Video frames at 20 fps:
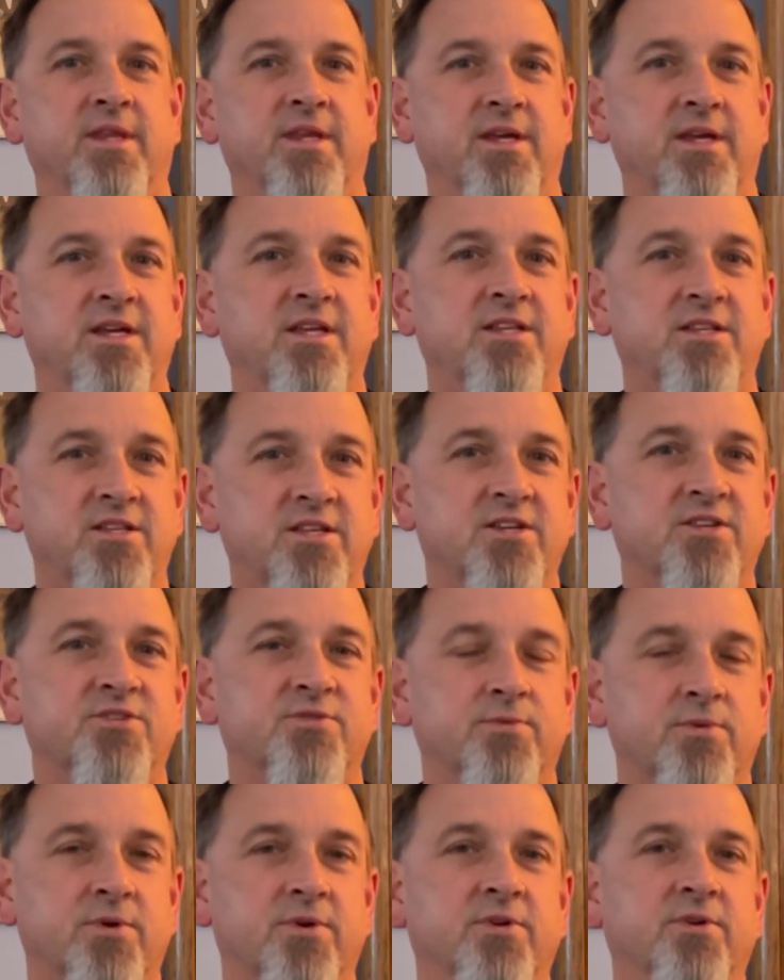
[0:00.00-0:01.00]
In this
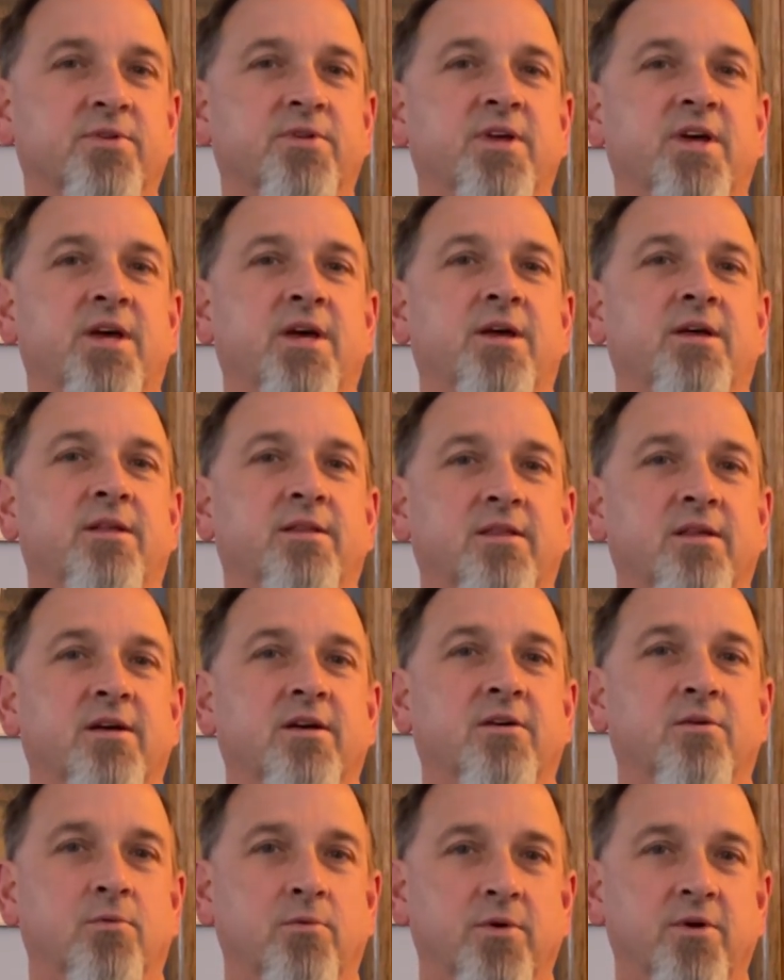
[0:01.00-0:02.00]
world,
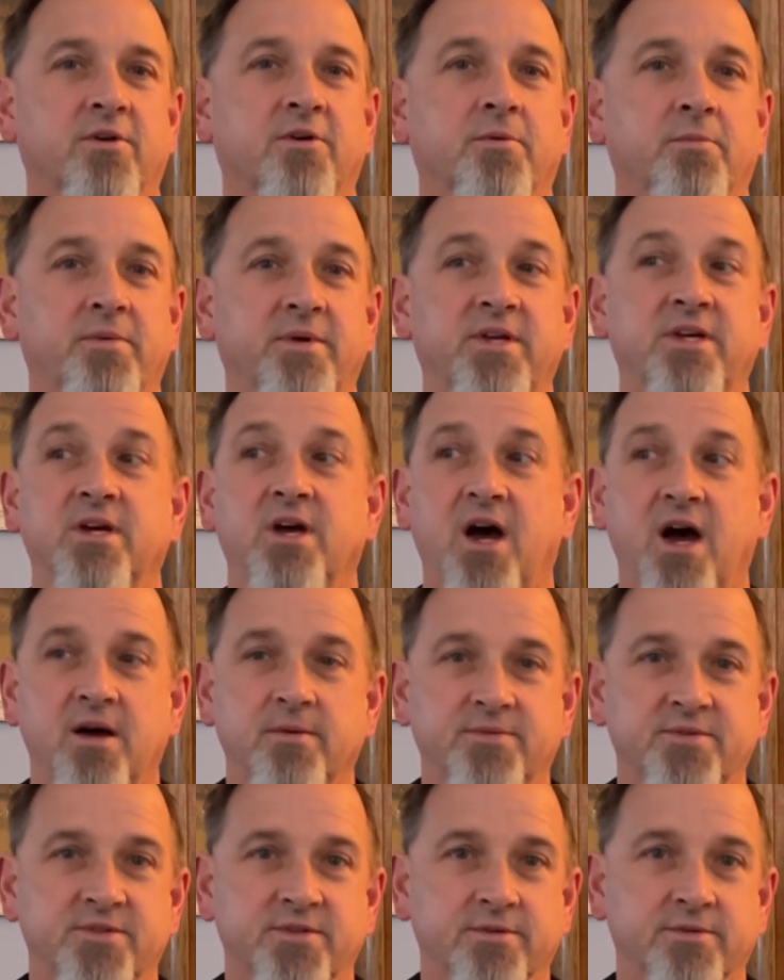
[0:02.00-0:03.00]
there will be
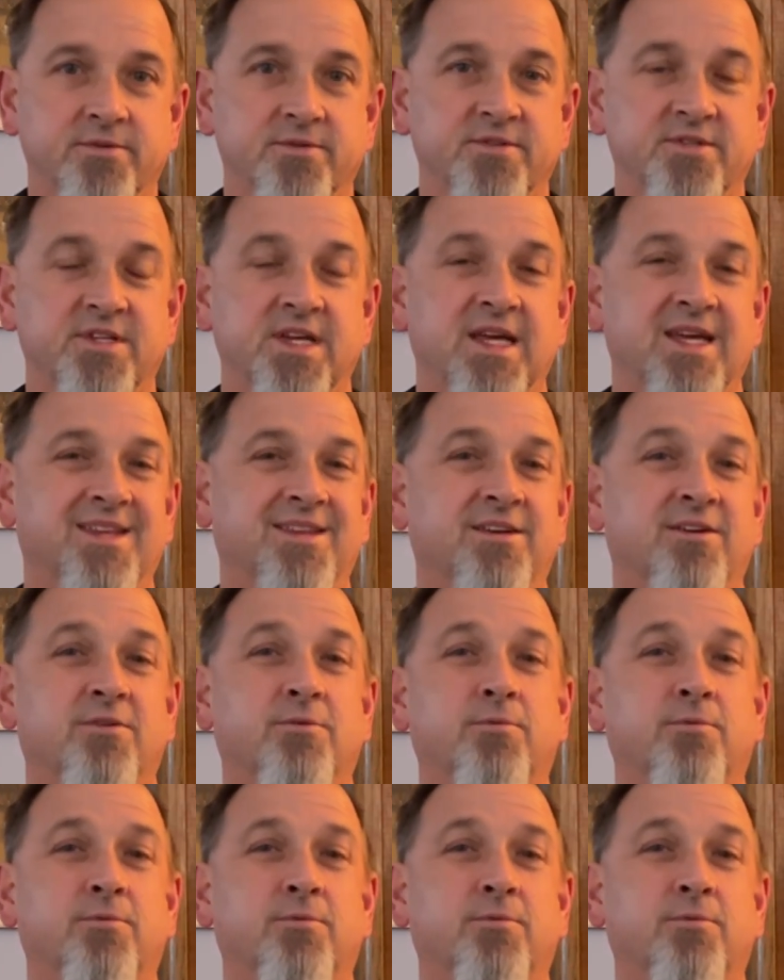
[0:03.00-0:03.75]
obstacles. There